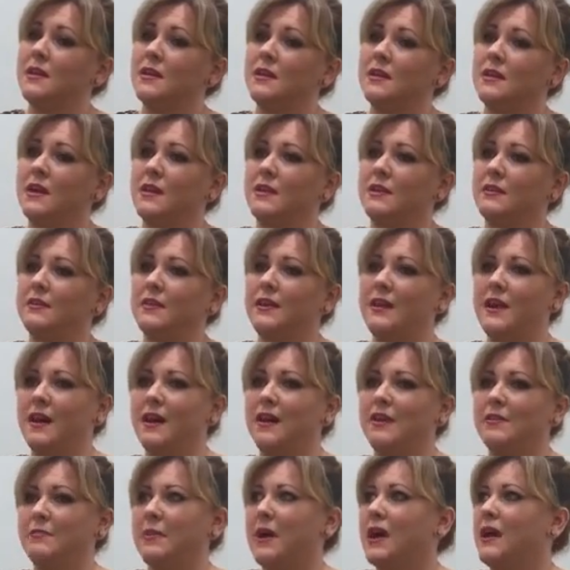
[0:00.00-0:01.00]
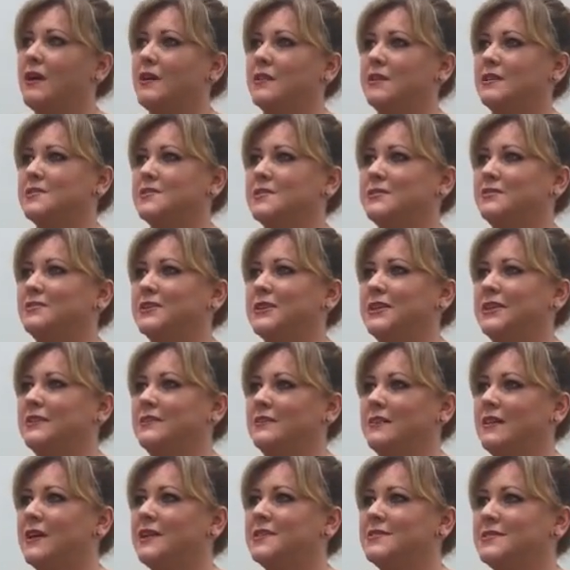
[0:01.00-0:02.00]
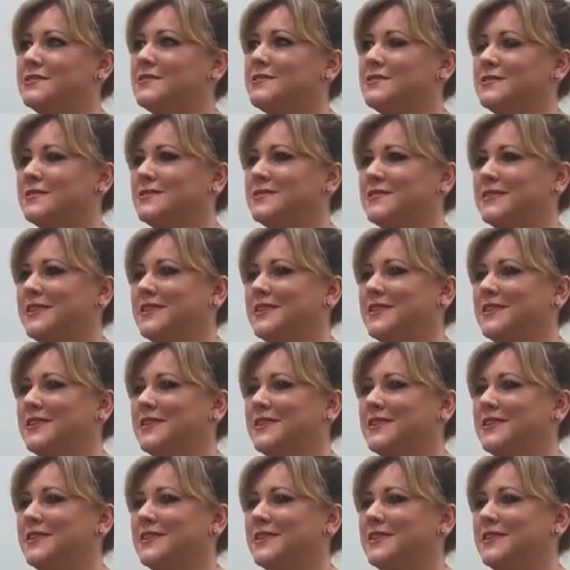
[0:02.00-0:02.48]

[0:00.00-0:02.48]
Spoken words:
The art part is a really nice